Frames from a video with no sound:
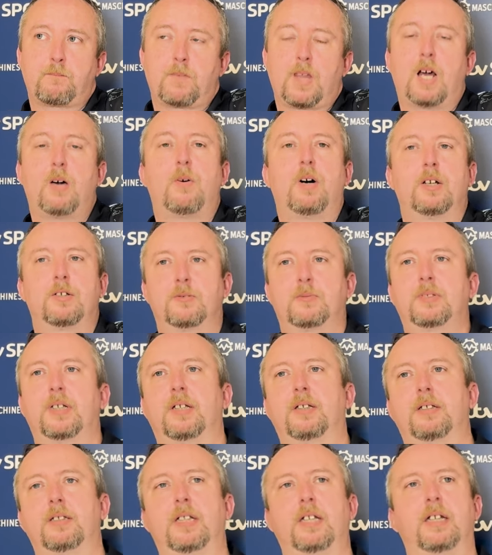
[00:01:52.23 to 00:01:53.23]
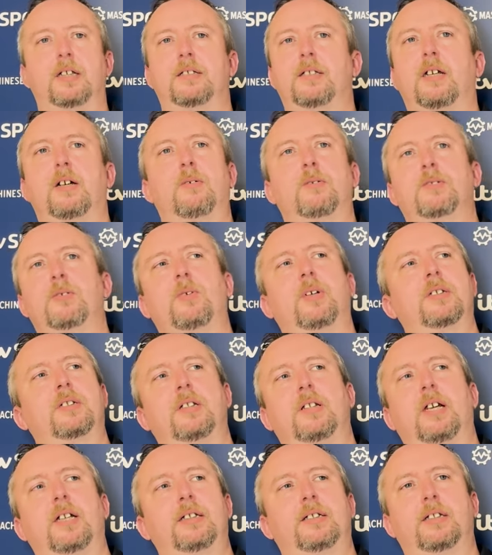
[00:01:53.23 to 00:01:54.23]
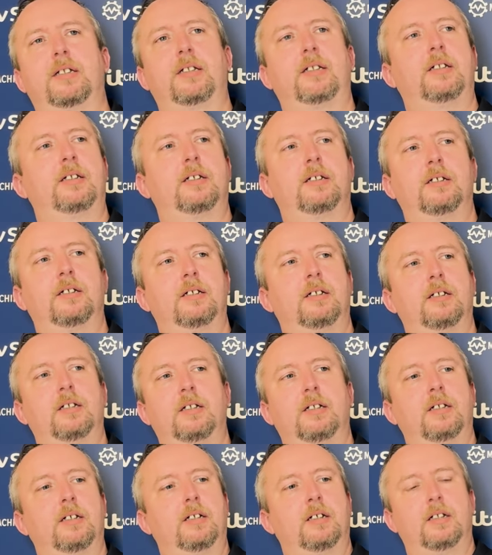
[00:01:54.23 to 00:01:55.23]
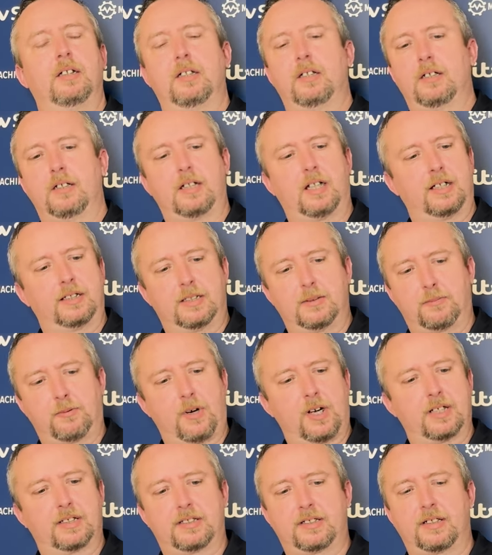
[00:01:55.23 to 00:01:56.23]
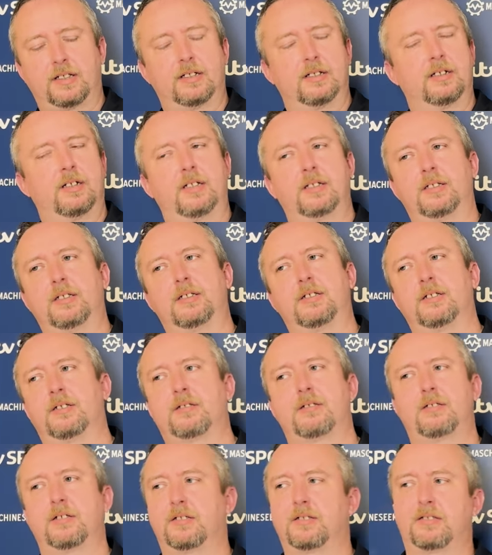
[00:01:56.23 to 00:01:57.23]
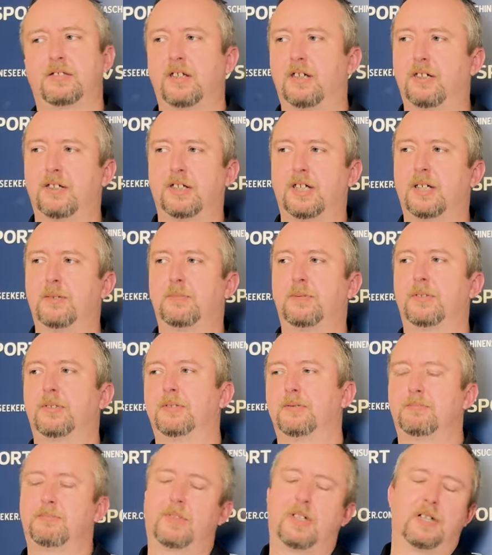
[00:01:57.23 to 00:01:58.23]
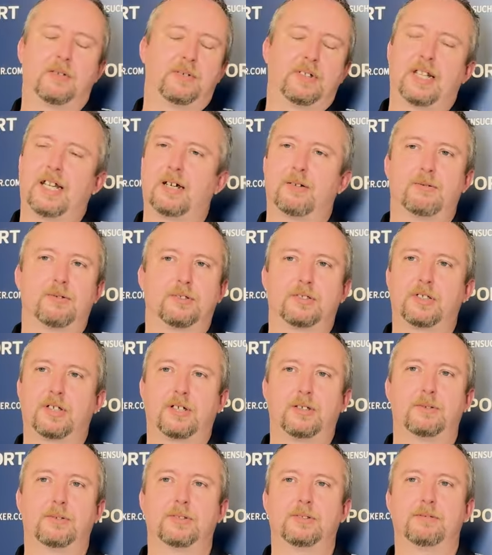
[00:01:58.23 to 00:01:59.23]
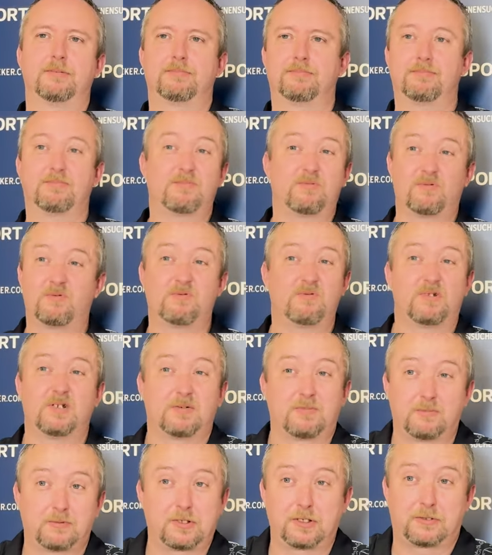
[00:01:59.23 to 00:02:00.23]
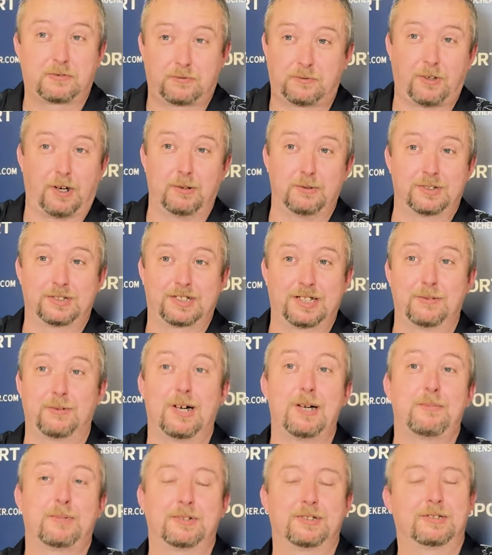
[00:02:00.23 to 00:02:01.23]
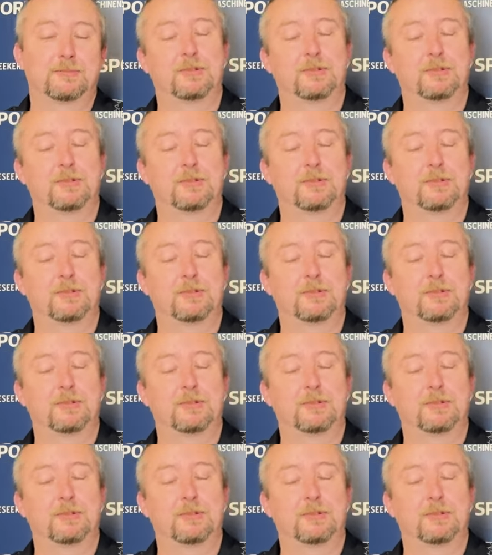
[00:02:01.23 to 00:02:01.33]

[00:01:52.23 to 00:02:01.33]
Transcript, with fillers: Oh, one hundred percent, yeah, so I was always a lazy, lazy practicer, lazy just, just turn up and might have an hour or so and just, just throw and see what happens.